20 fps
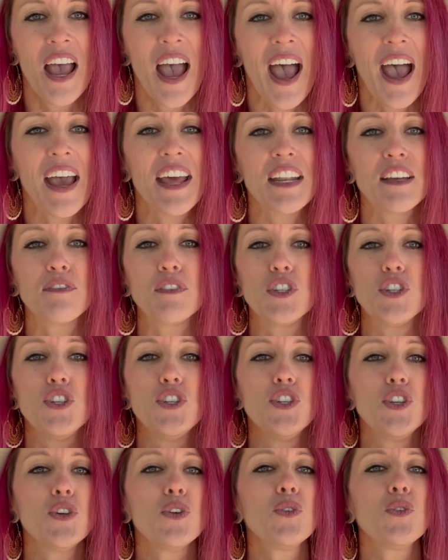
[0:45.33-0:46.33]
And if
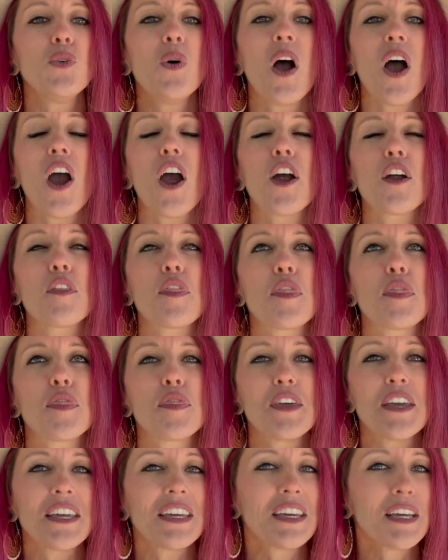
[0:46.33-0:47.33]
you are
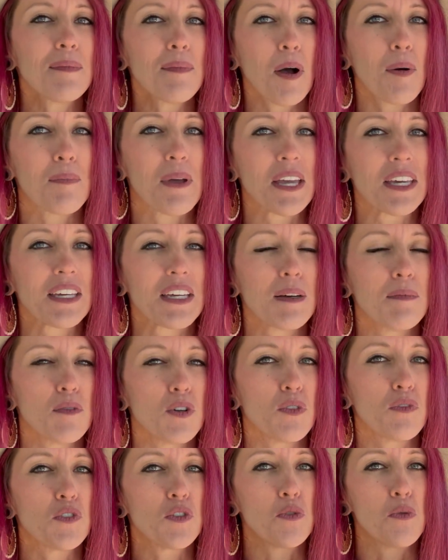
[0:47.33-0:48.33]
thinking about making a
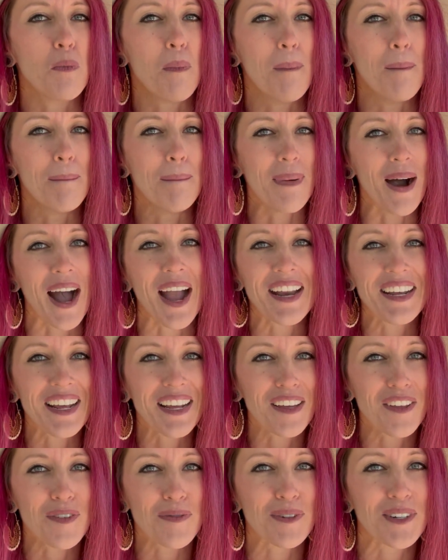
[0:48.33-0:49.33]
move to my
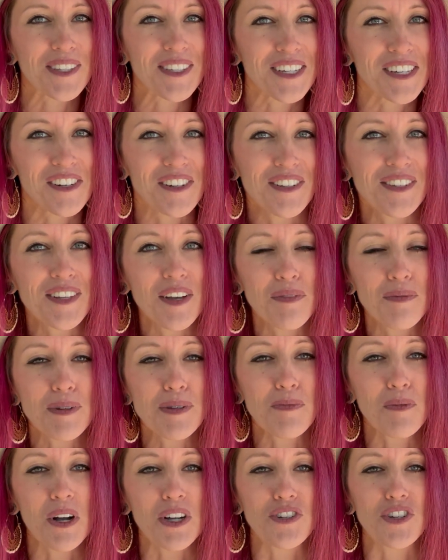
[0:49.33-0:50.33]
neck of the woods here in
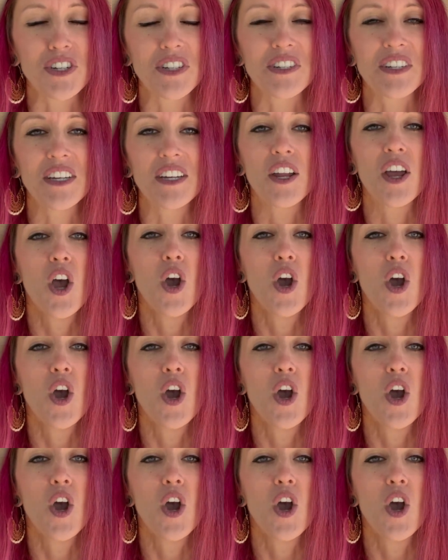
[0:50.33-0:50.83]
Southwest Washington,